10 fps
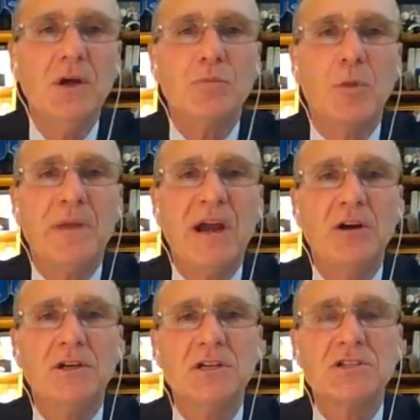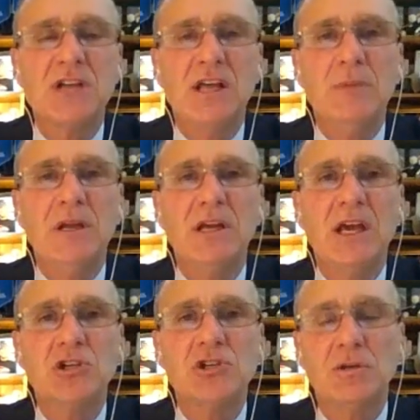preparedness and
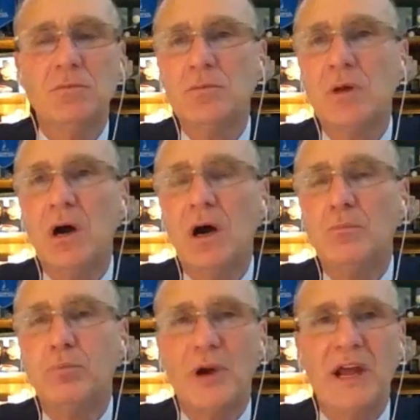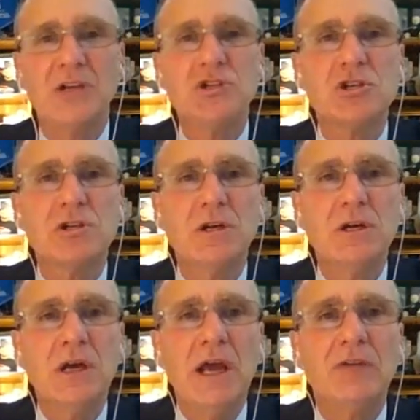mitigation branch
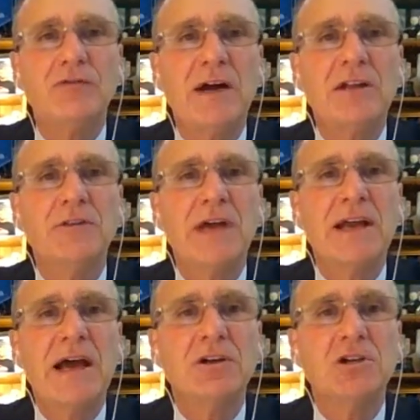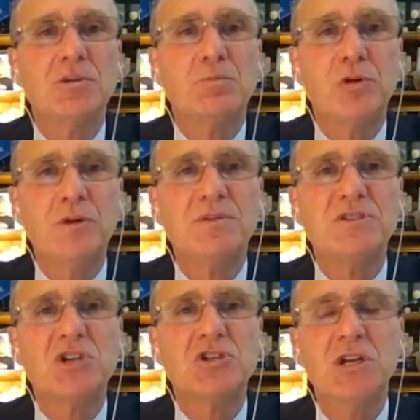and follow that out into
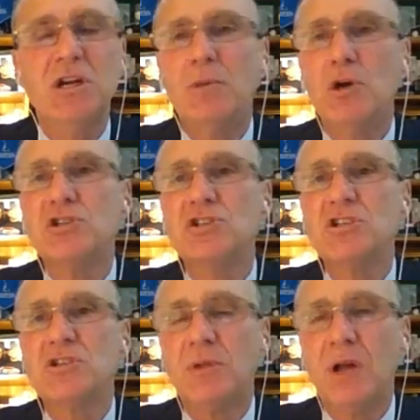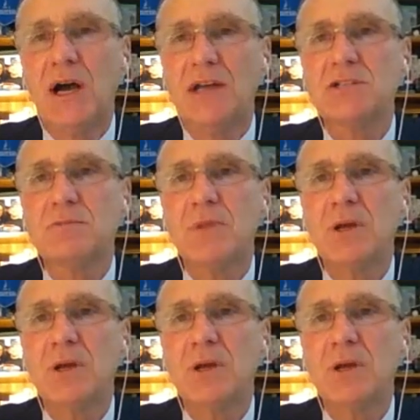pre-positioning emergency supplies.